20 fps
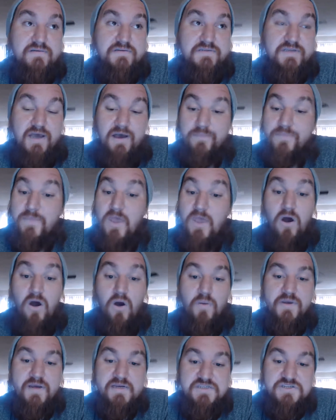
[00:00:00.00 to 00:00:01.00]
So
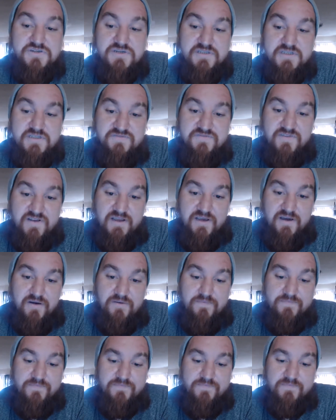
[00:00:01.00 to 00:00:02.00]
hope you guys enjoyed this
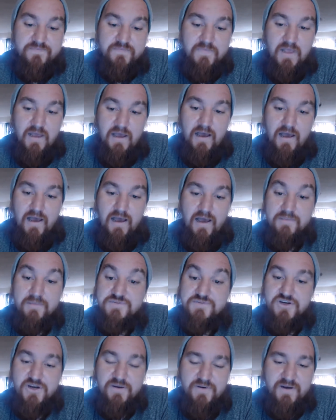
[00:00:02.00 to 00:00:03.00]
video. Uh, I'm
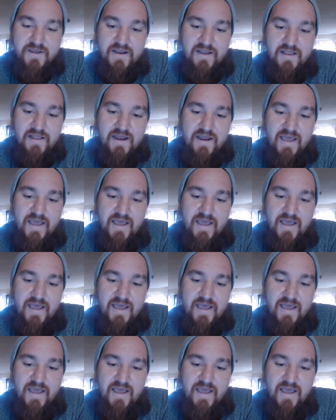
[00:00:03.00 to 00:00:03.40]
sure I'm gonna get a lot